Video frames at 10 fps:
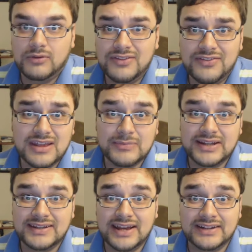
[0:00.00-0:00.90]
One thing
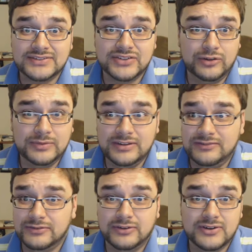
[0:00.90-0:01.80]
my dad has told me
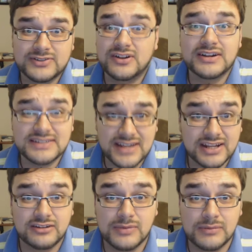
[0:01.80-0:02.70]
for as long as I
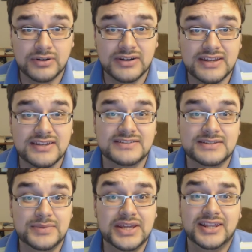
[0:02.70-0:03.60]
can remember is
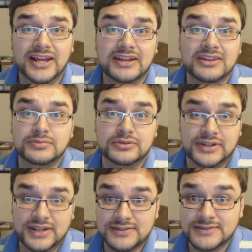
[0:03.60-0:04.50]
to be like the
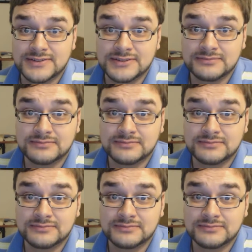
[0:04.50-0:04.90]
Bereans.